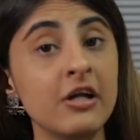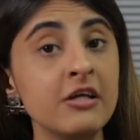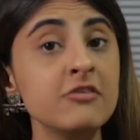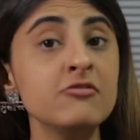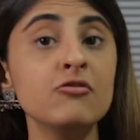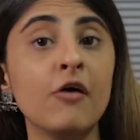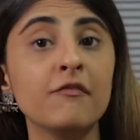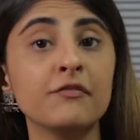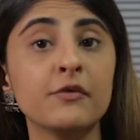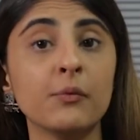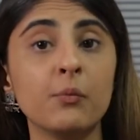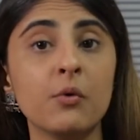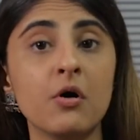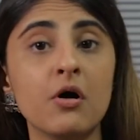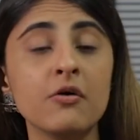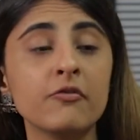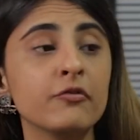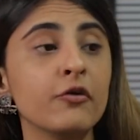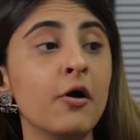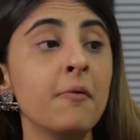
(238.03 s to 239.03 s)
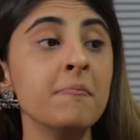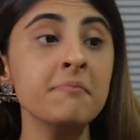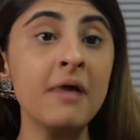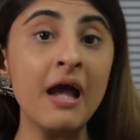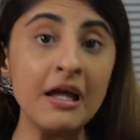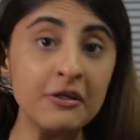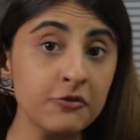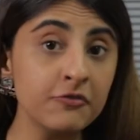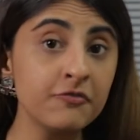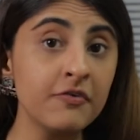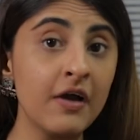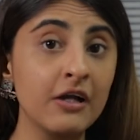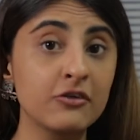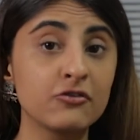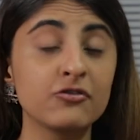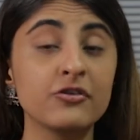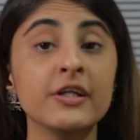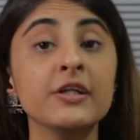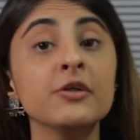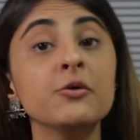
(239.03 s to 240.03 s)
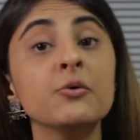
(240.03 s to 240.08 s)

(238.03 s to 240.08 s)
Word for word: rest of the work from manufacturing